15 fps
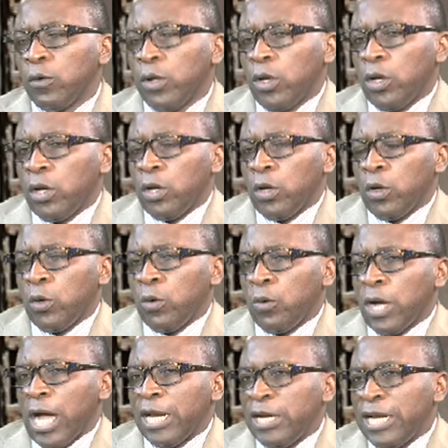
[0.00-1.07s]
Yes.
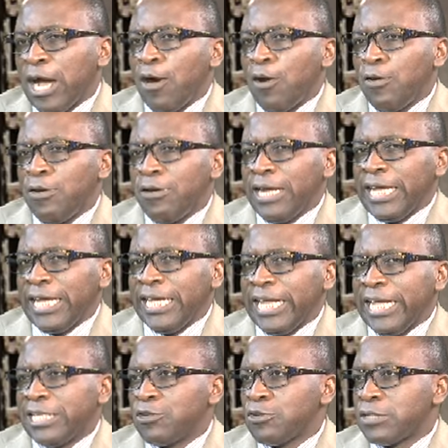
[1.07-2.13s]
And now in
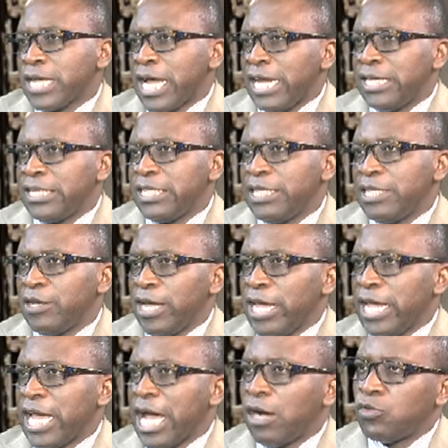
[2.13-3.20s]
a society,
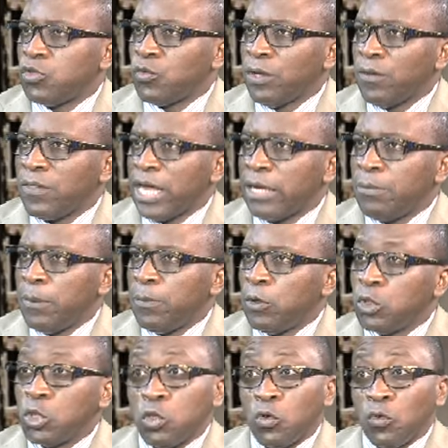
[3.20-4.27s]
a country that people
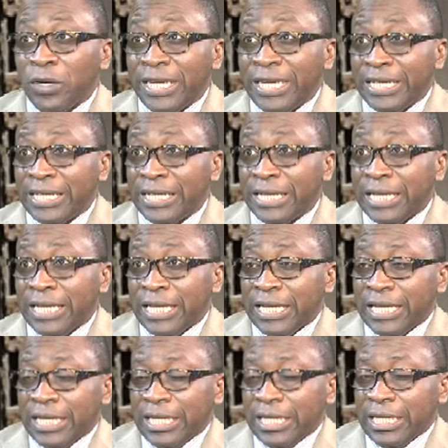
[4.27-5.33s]
don't read.
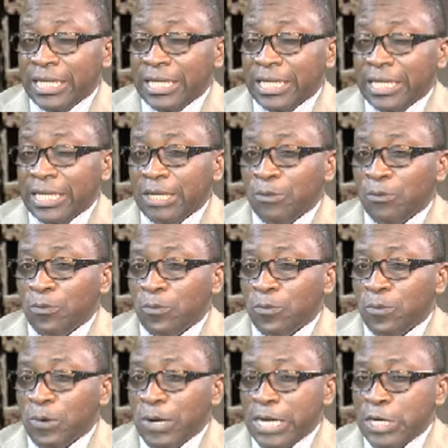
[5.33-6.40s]
Yes.
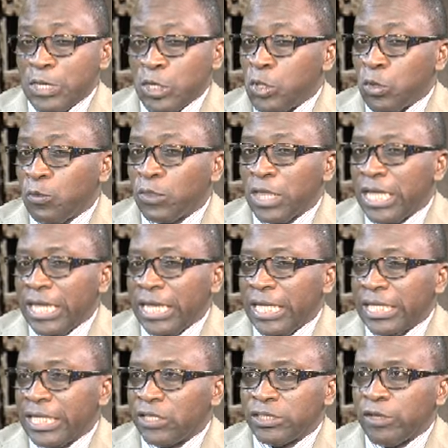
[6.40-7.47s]
Do you
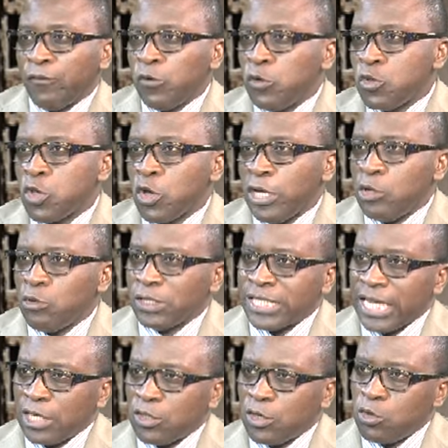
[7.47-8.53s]
think there's a future in your
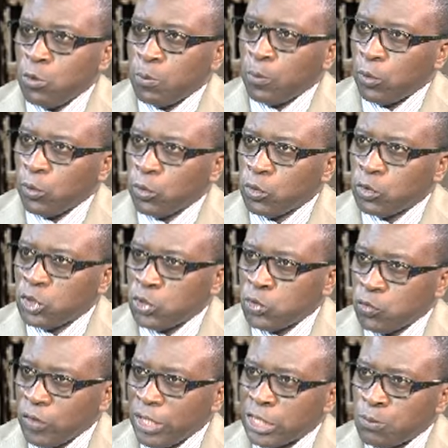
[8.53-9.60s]
sector? You produce
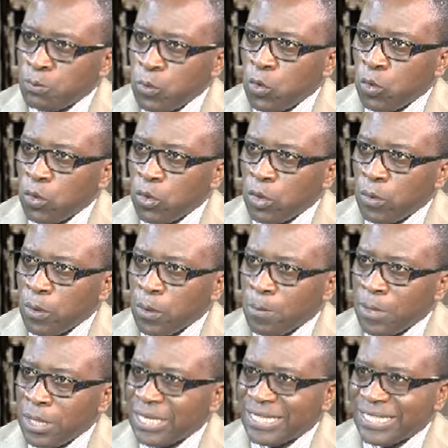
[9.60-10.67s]
children's book,
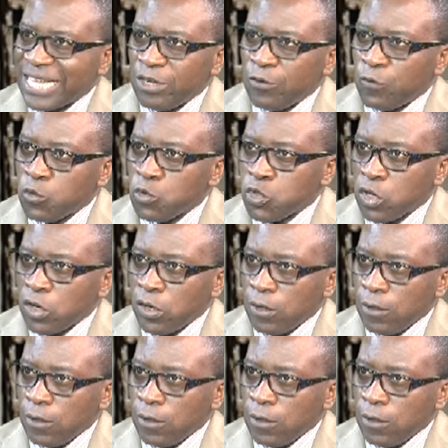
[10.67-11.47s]
but is there any future?